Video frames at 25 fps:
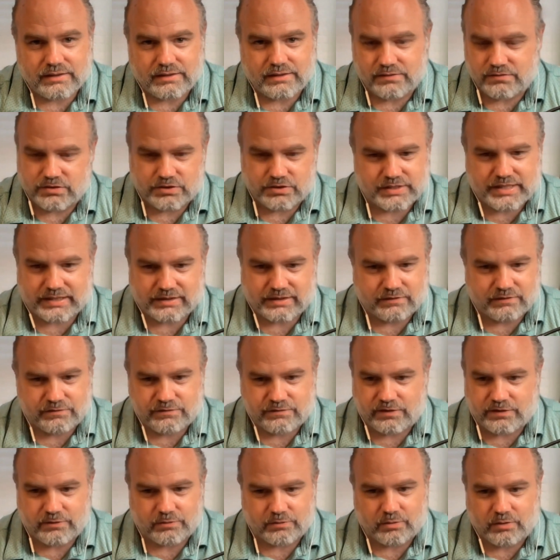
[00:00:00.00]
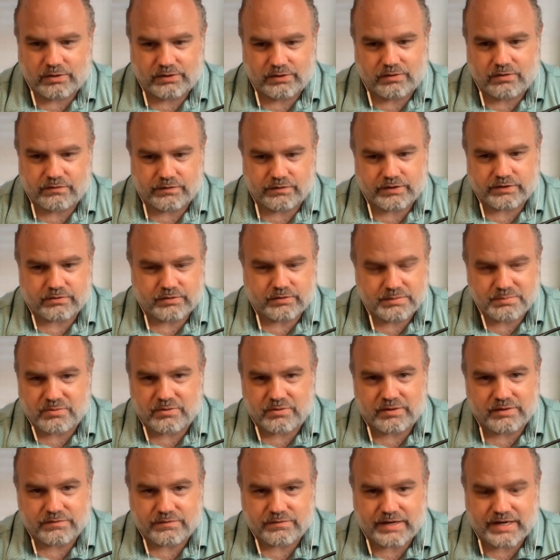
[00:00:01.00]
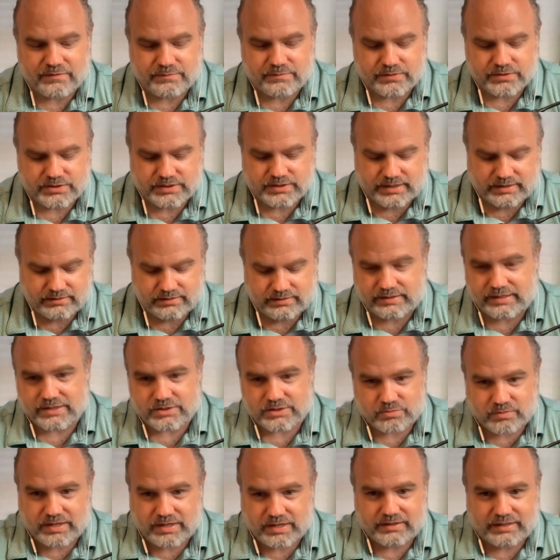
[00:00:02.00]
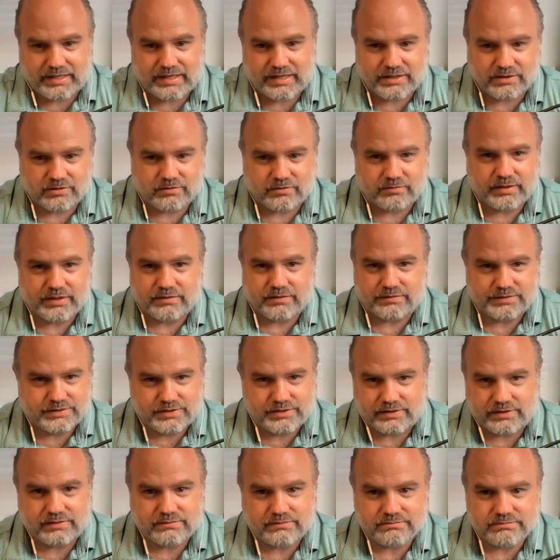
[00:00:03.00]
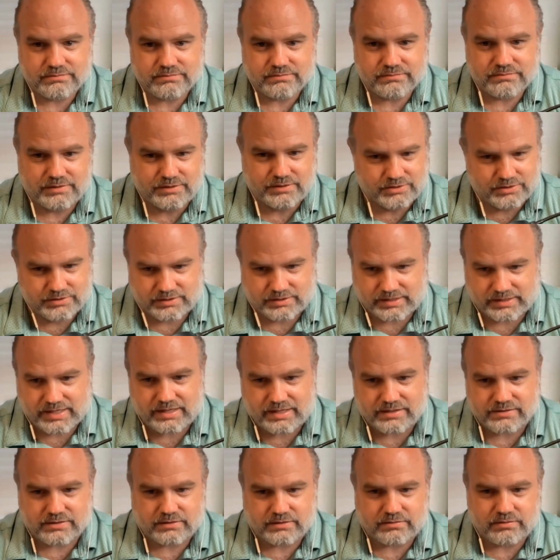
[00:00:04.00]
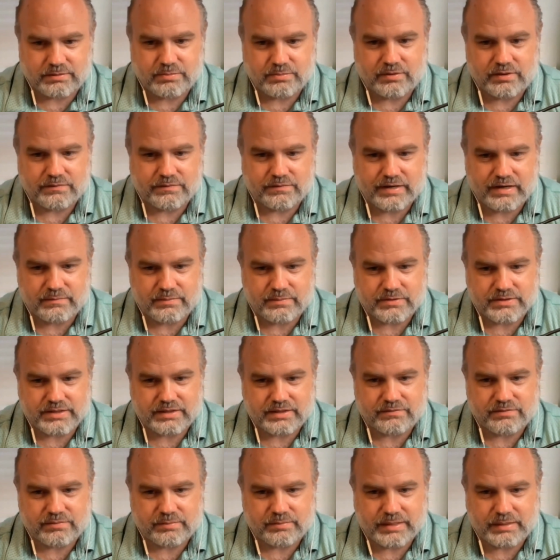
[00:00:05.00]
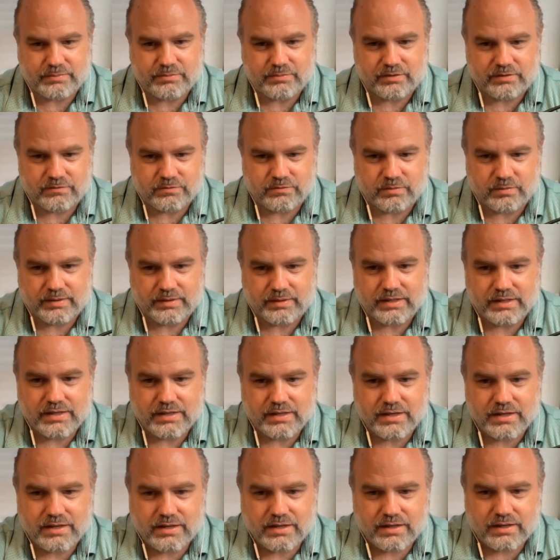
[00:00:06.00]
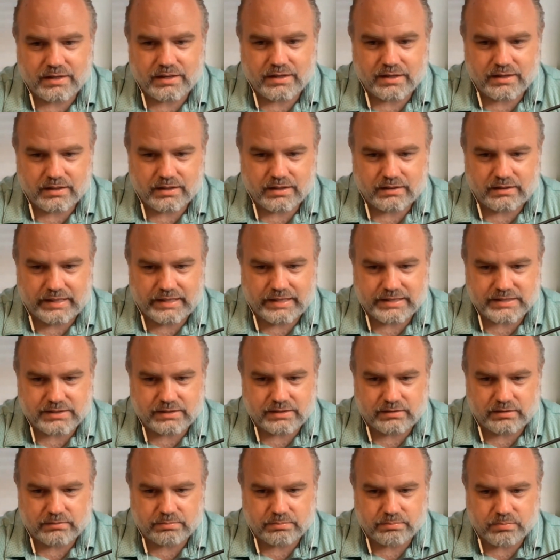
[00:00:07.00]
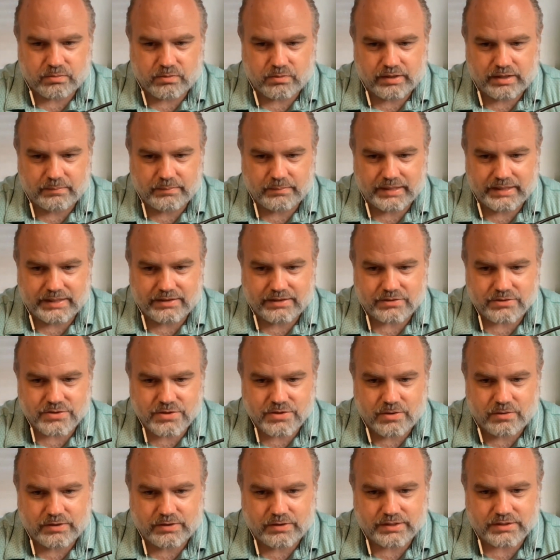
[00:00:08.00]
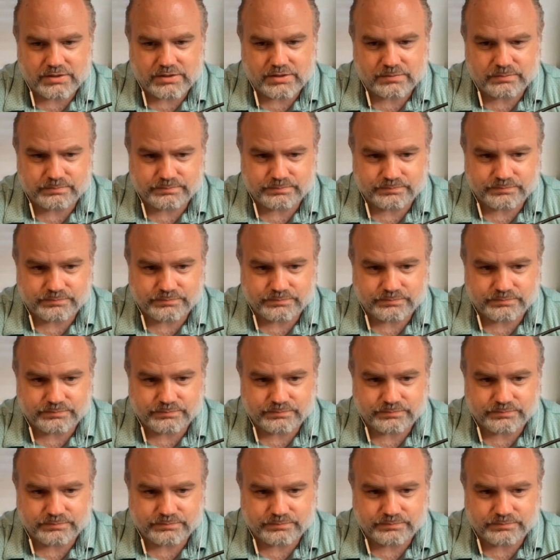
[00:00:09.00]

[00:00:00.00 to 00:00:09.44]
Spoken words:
you've just got the fund rolling over at 3.5%, and that's why the annual rate of return is just a constant 3.5% from that point forward. Last little point I'll make here is notice